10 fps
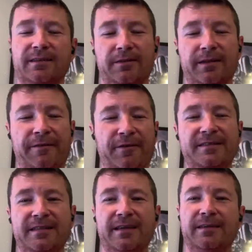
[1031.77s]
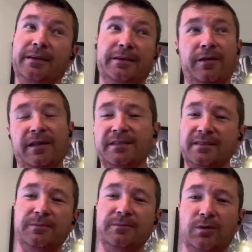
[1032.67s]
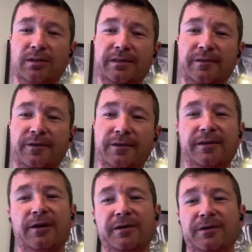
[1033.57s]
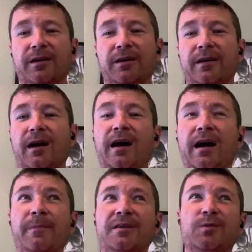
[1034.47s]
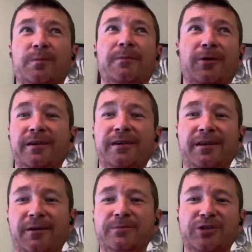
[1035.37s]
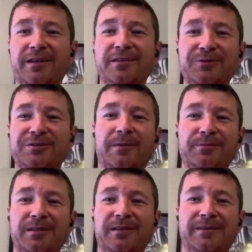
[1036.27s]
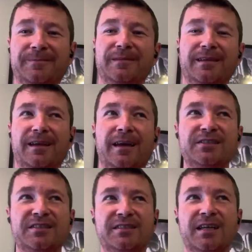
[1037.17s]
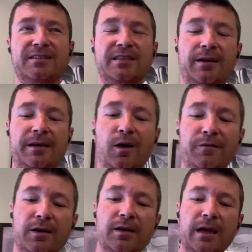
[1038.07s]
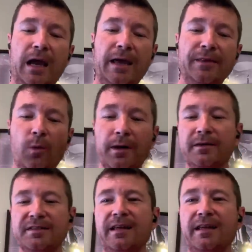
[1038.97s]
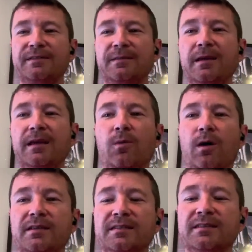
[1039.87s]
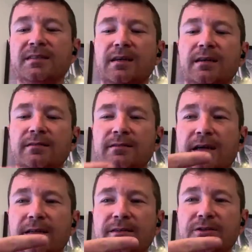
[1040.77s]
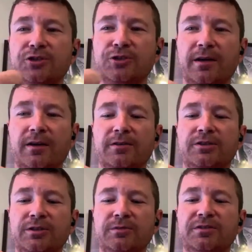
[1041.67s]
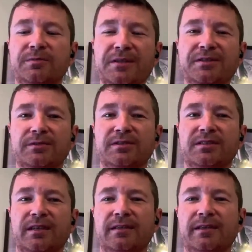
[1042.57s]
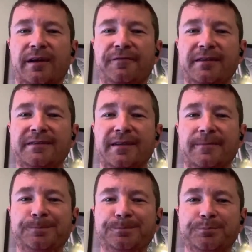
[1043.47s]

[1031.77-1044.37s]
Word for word: And on the F-18, I was like, no, that does something totally different, you know, and you're like, muscle memory, you know, I'm trying to do something. It just doesn't carry over. And the weirdest thing to me was that the trigger shoots missiles in the F-18.